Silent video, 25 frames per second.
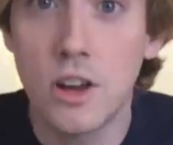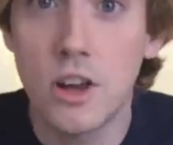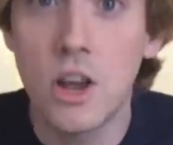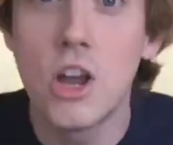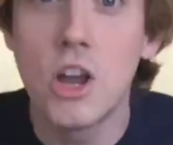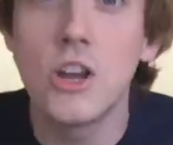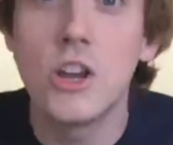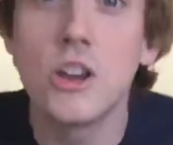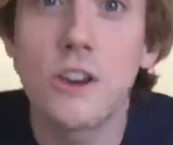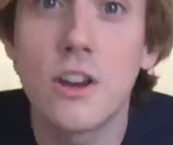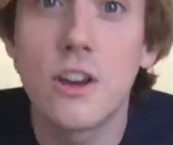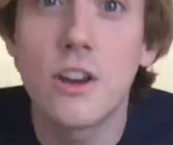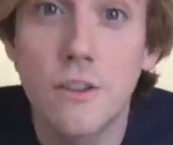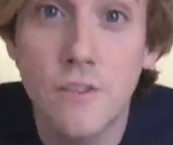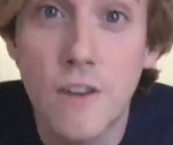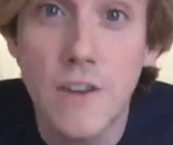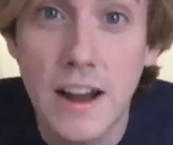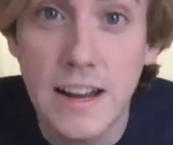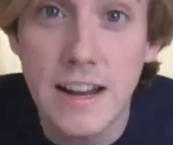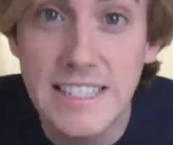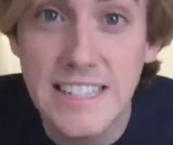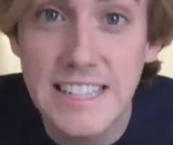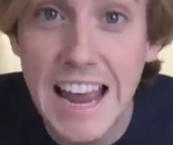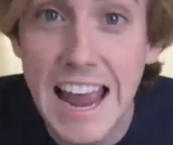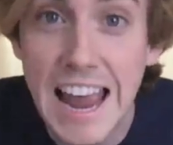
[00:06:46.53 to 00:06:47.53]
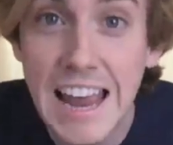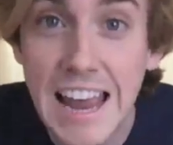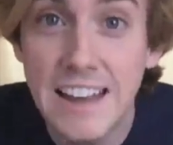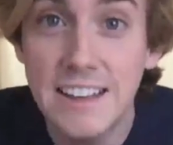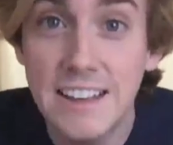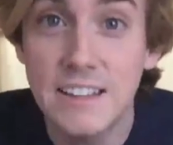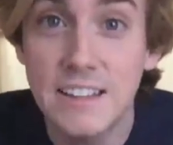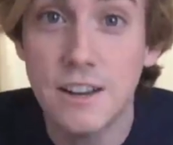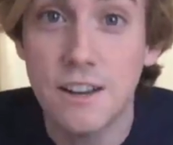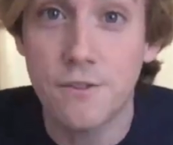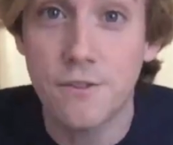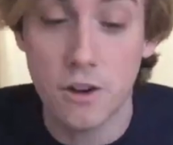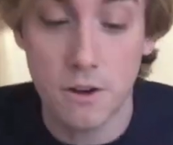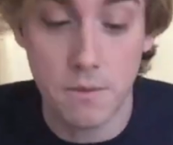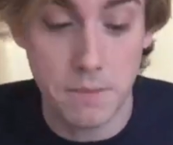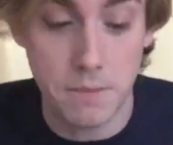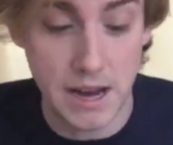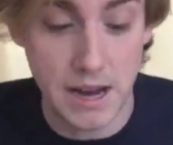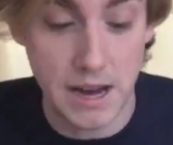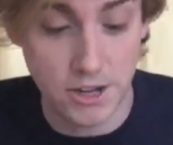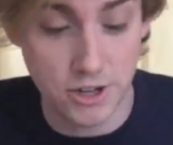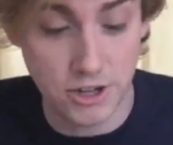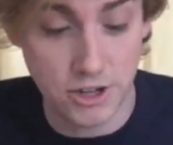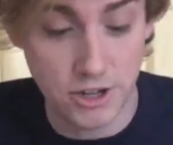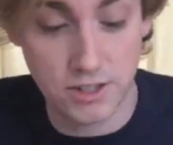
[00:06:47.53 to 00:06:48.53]
you're going to find 10 different
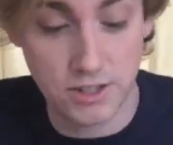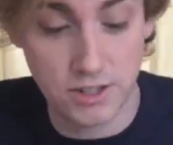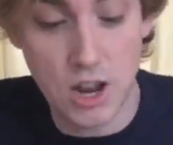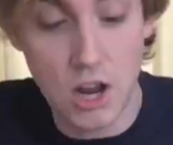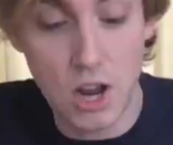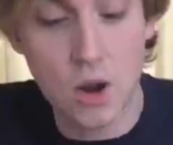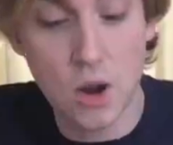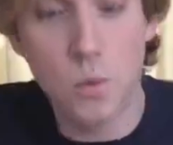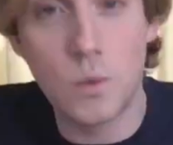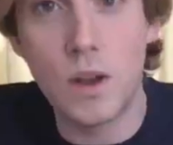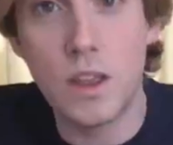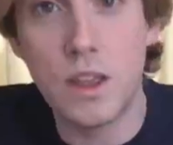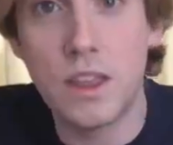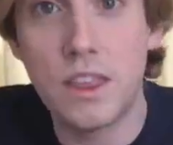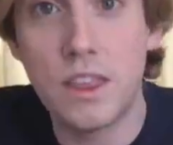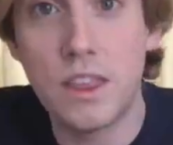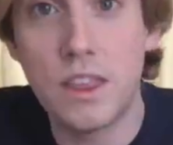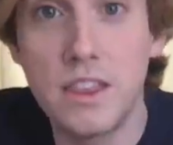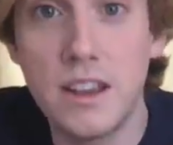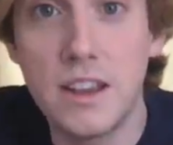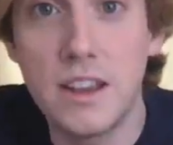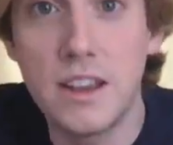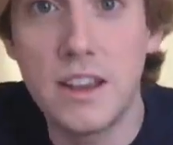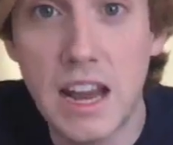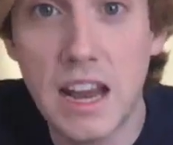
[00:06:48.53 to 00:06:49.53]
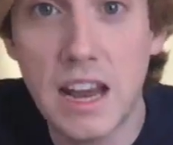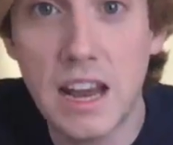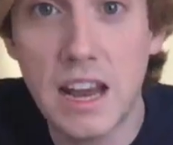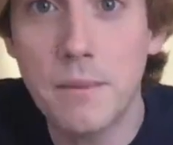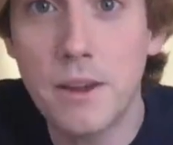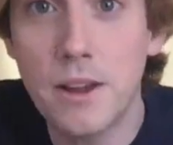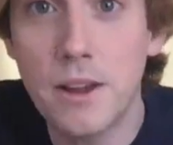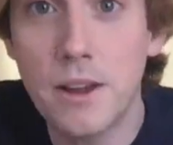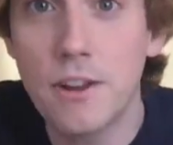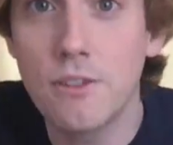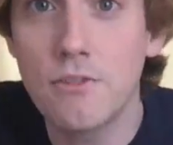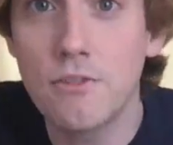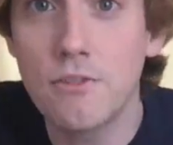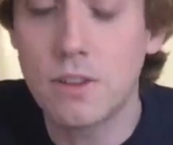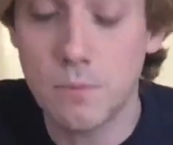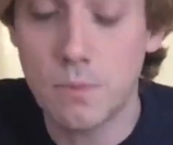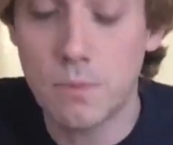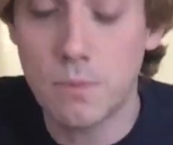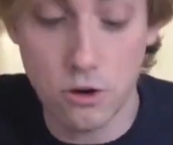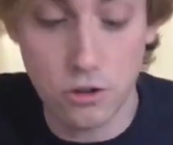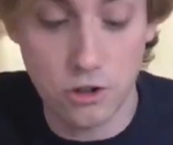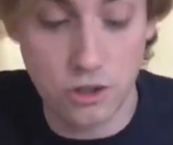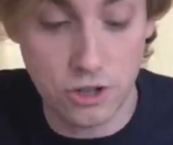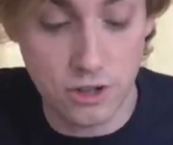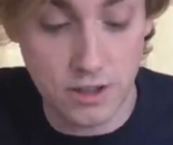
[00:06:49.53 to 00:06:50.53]
pages with the name of the
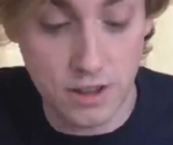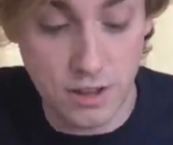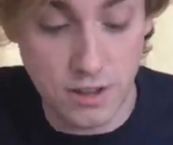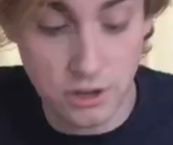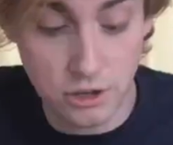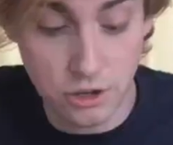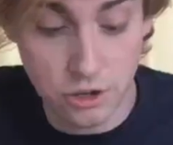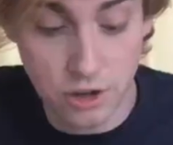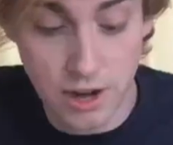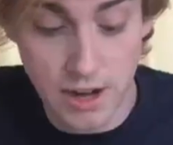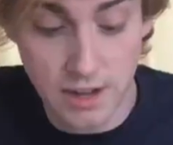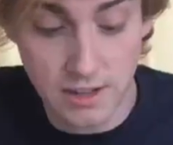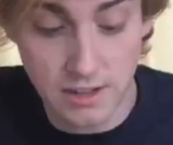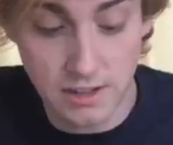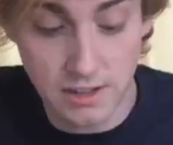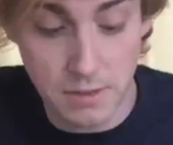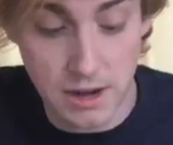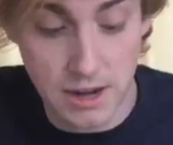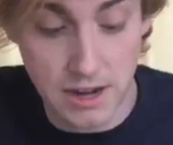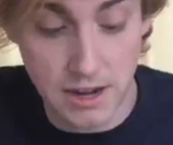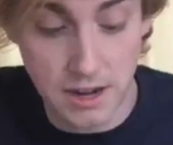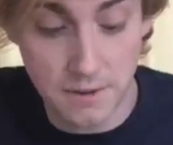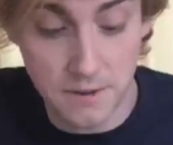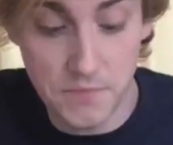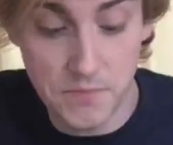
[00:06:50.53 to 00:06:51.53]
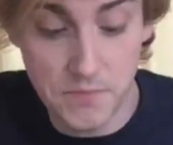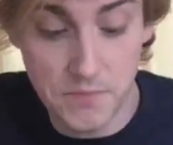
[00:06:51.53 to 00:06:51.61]
potion that you're trying to make,